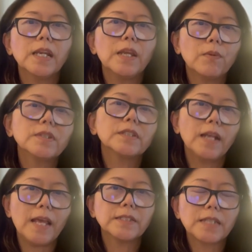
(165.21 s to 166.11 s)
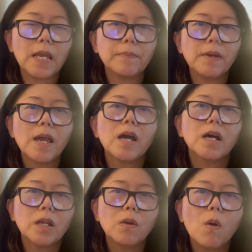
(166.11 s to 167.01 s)
linguistic landscape
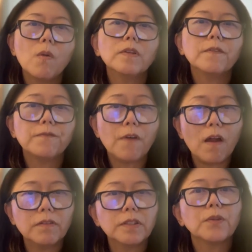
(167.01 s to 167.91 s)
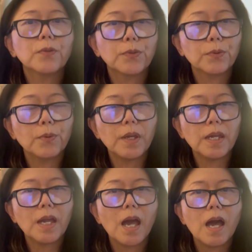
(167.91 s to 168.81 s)
along the following 3